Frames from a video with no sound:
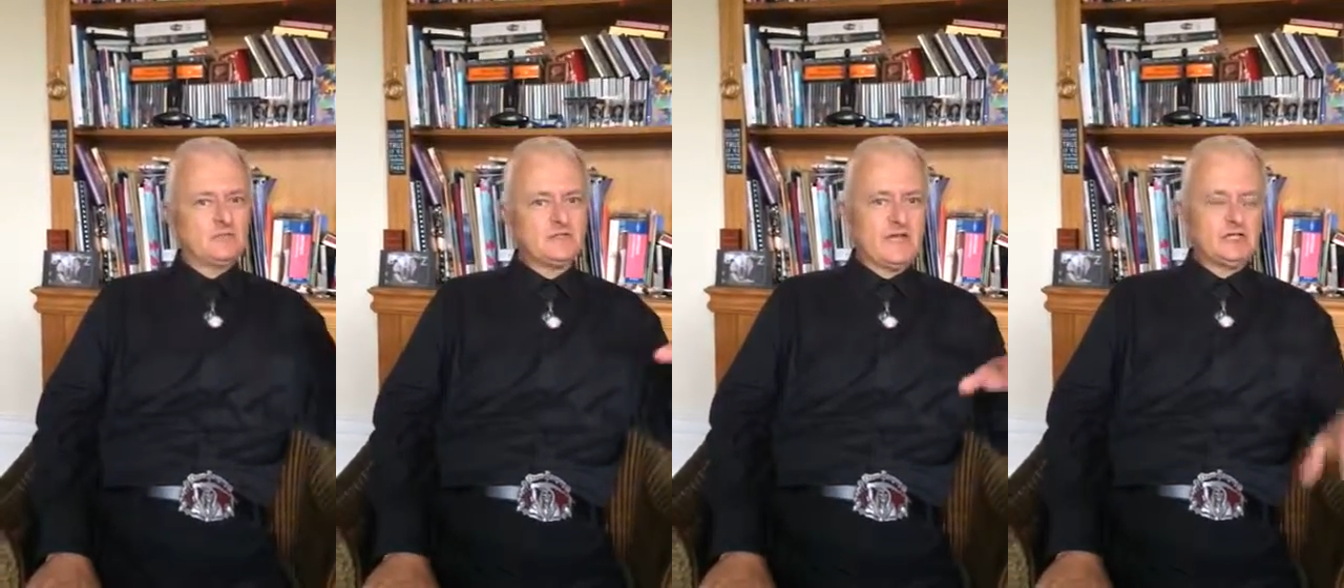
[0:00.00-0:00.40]
I
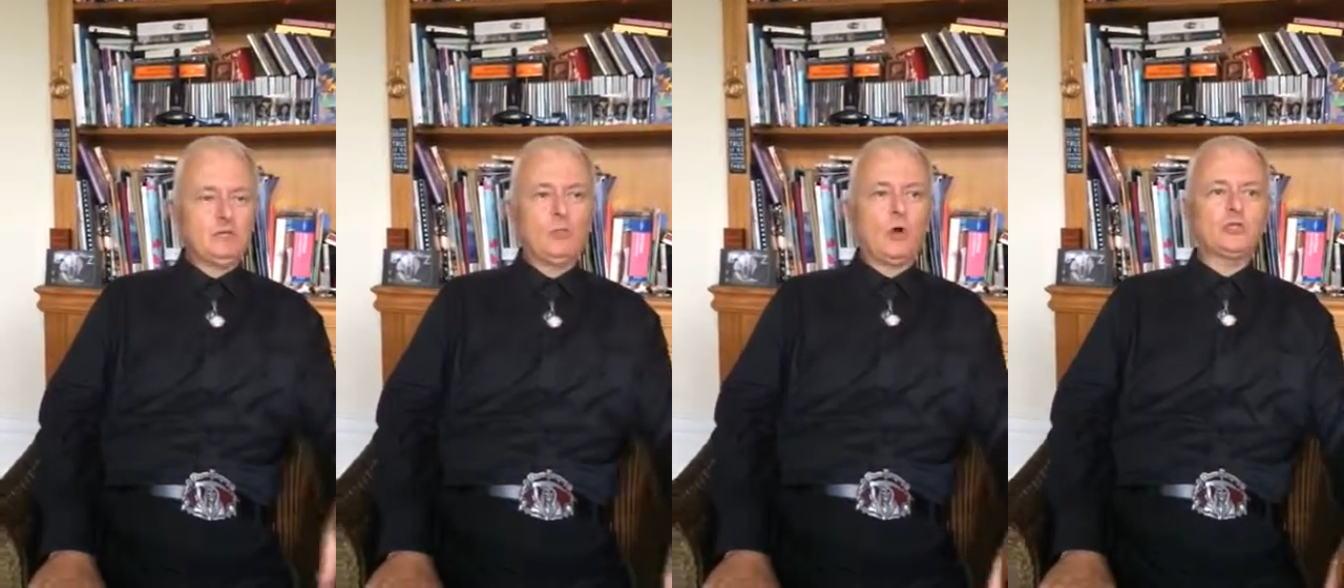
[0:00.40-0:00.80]
wasn't
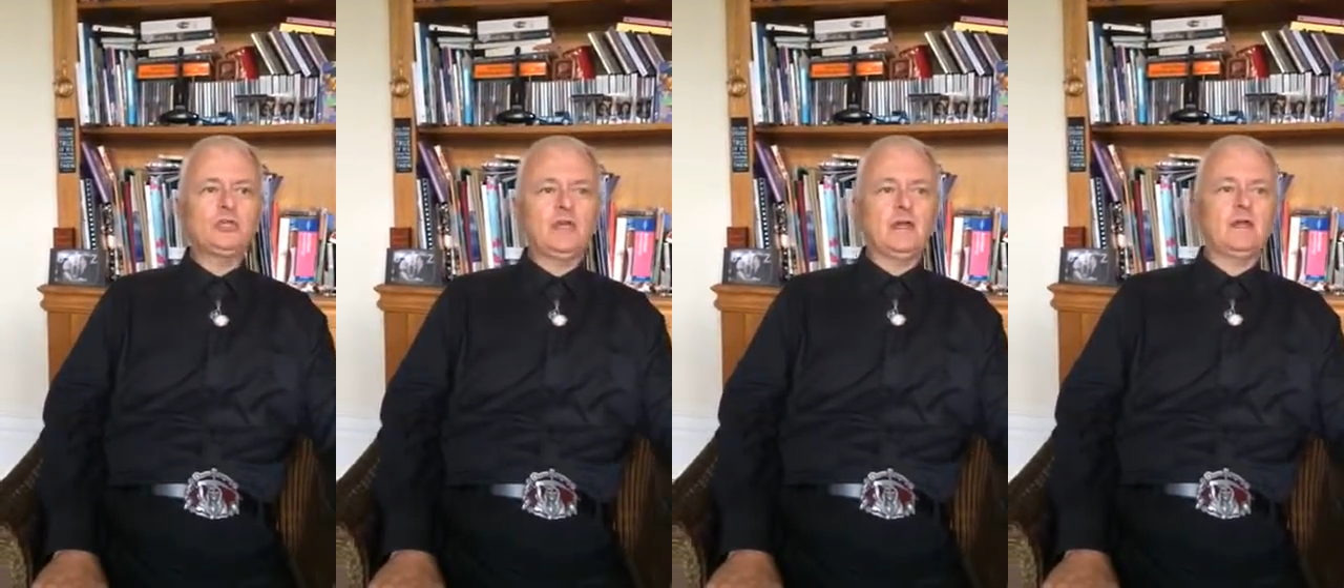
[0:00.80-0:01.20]
actually
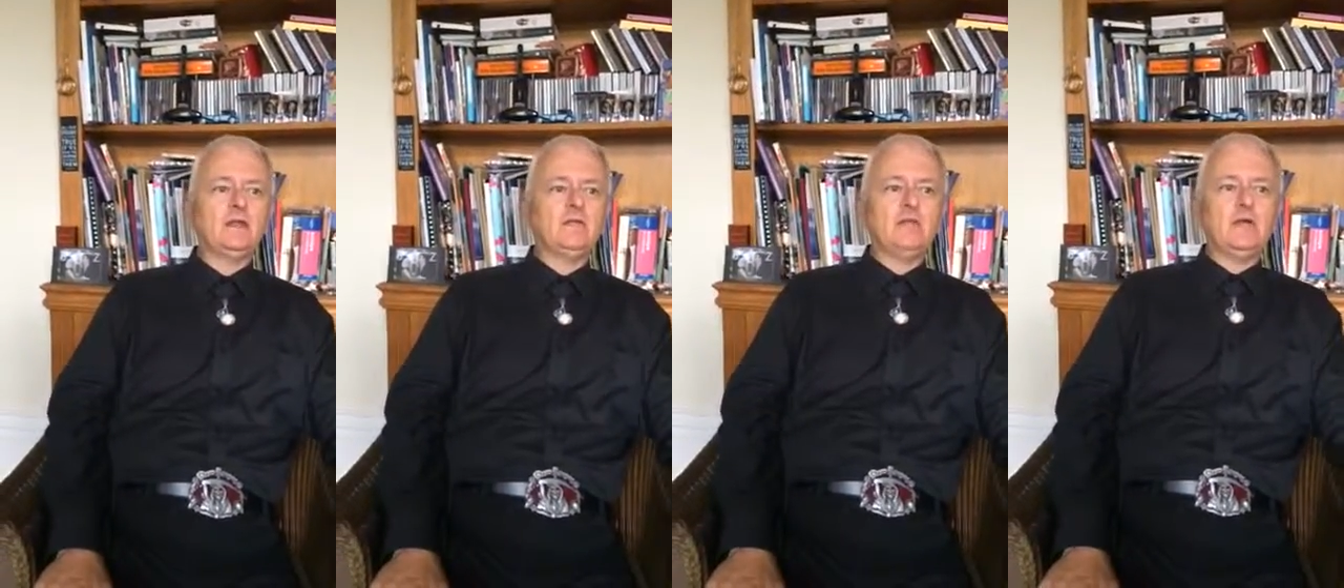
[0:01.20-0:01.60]
watching it, and
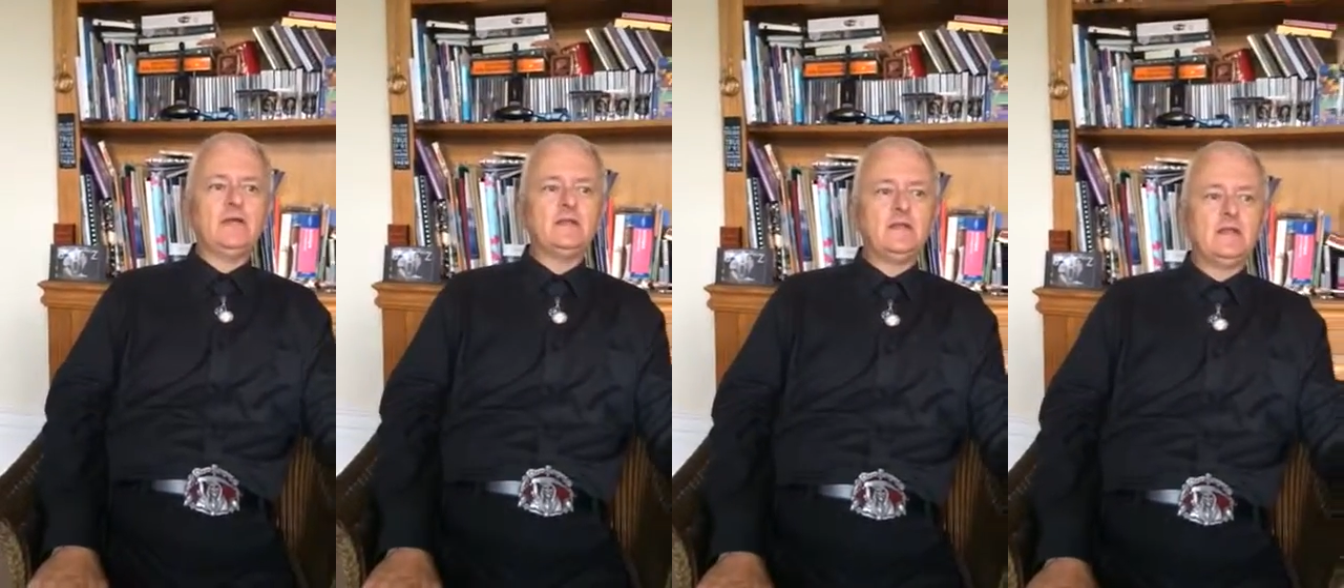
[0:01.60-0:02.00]
at the very
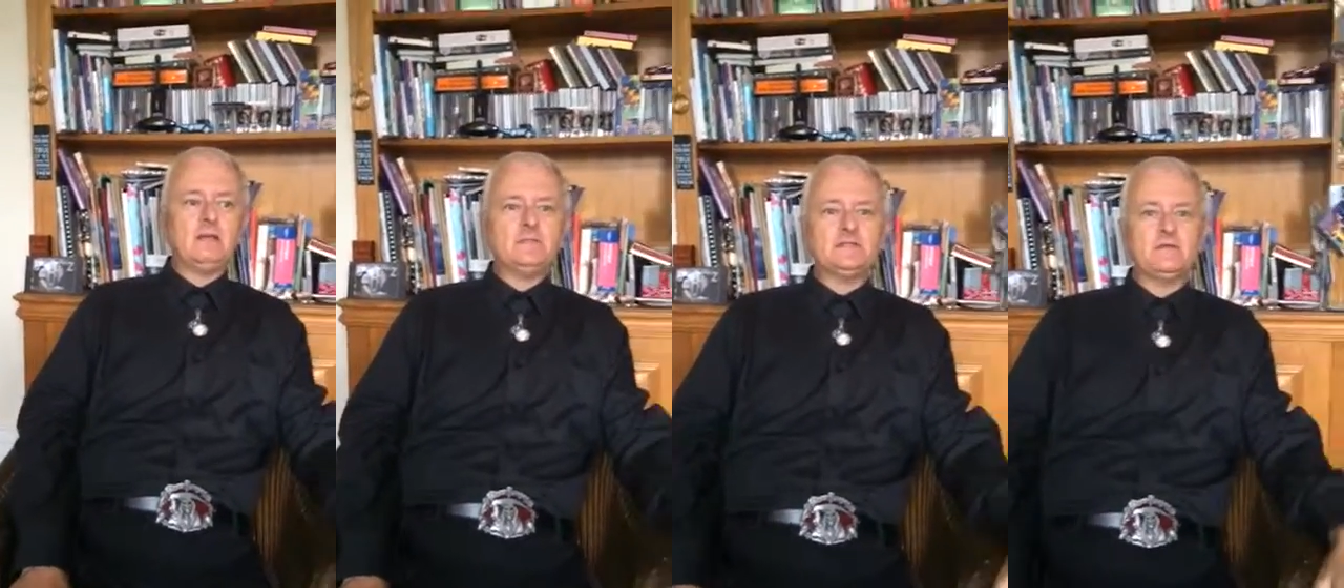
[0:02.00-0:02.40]
end of that
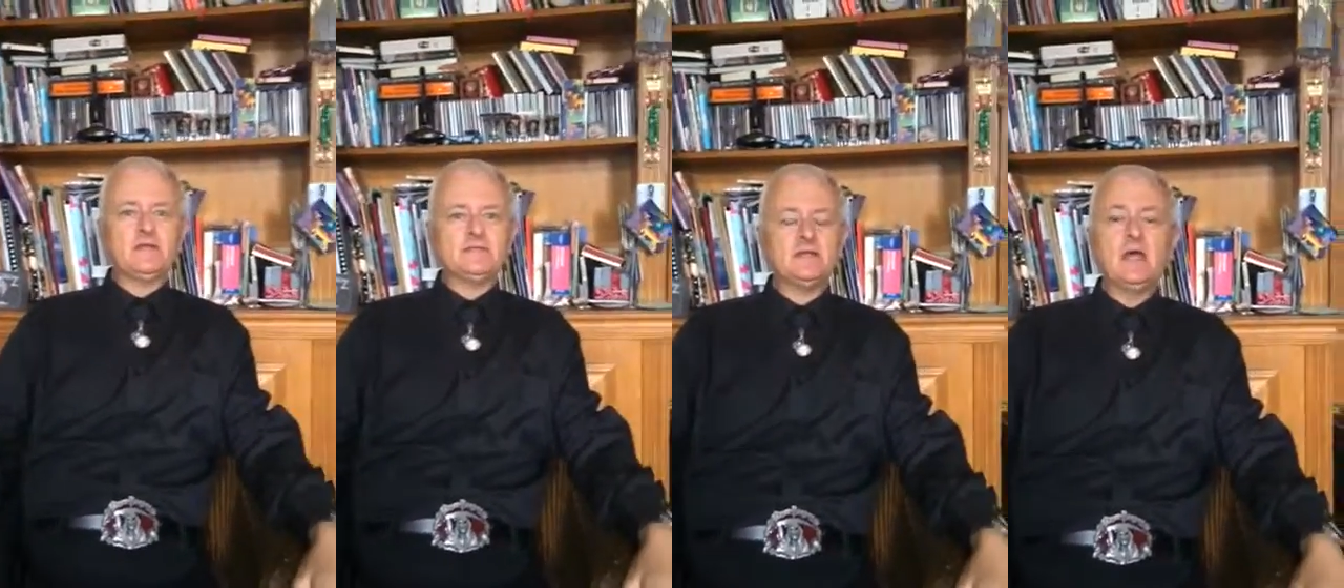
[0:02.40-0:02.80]
episode
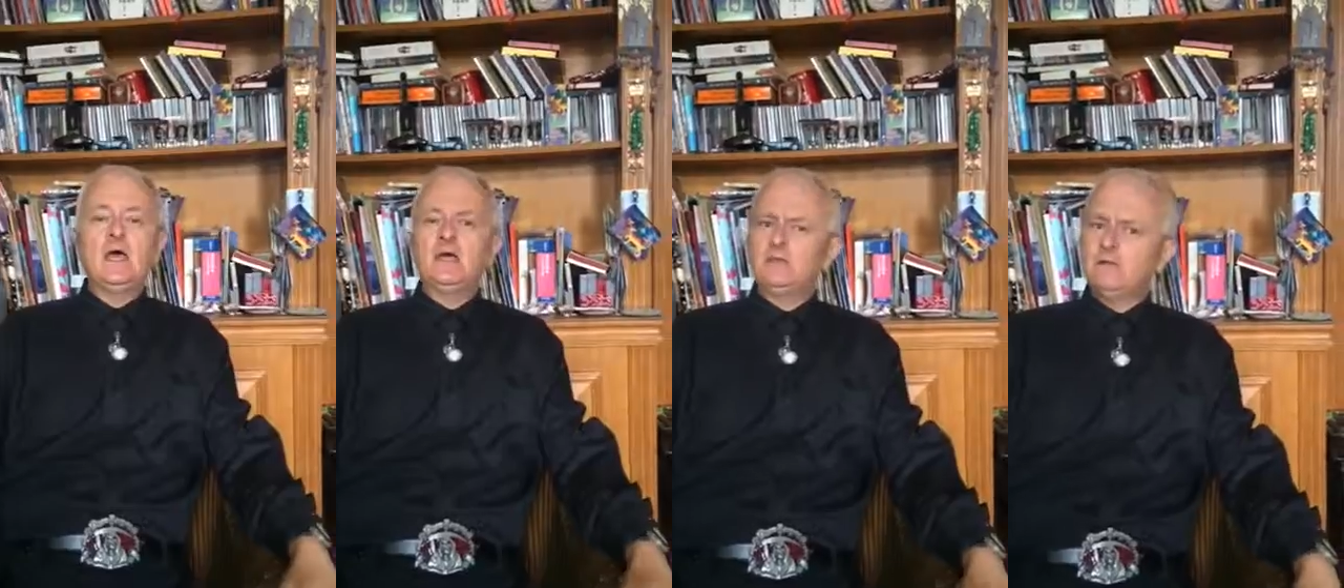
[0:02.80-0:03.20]
they said,
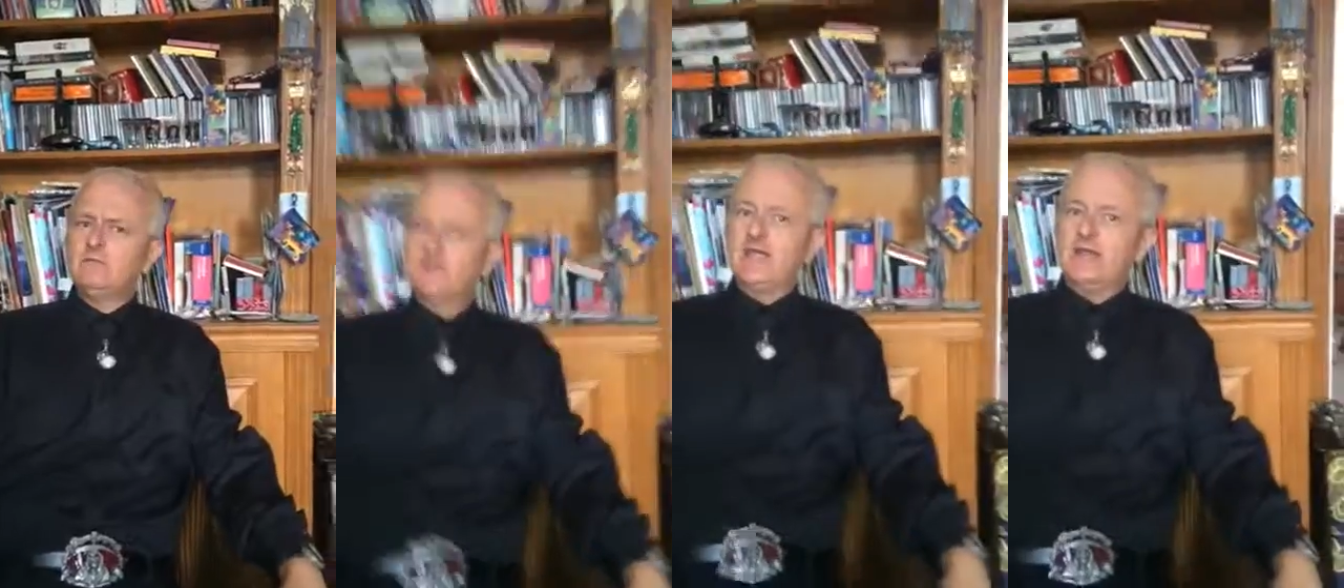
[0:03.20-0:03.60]
and don't
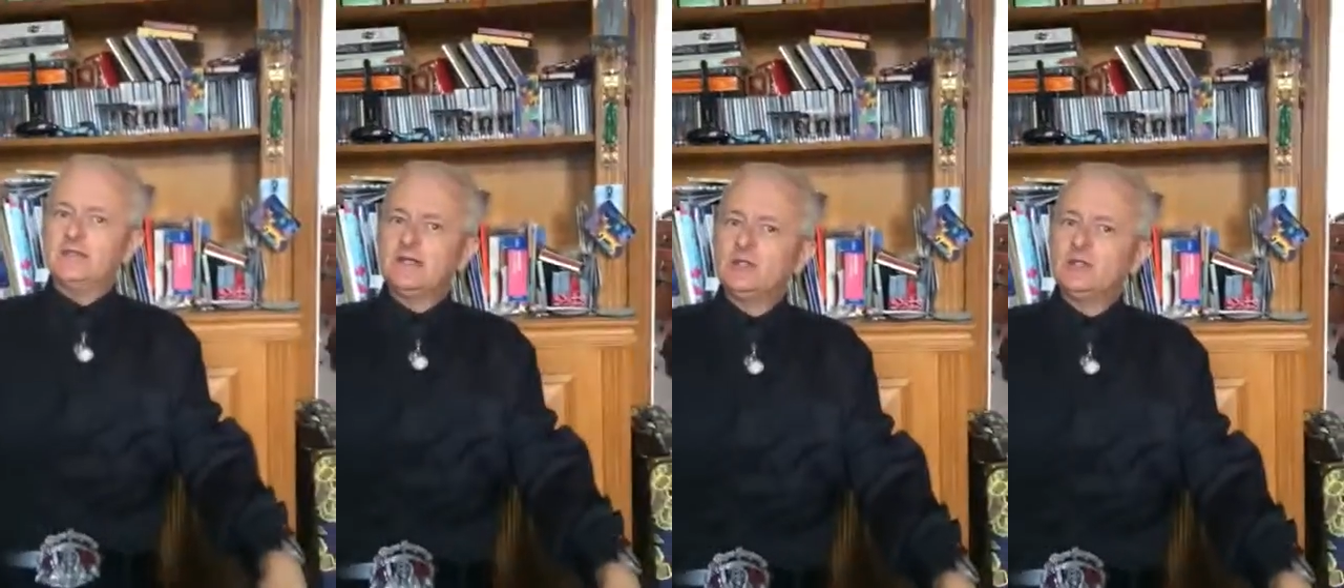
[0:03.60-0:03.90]
forget,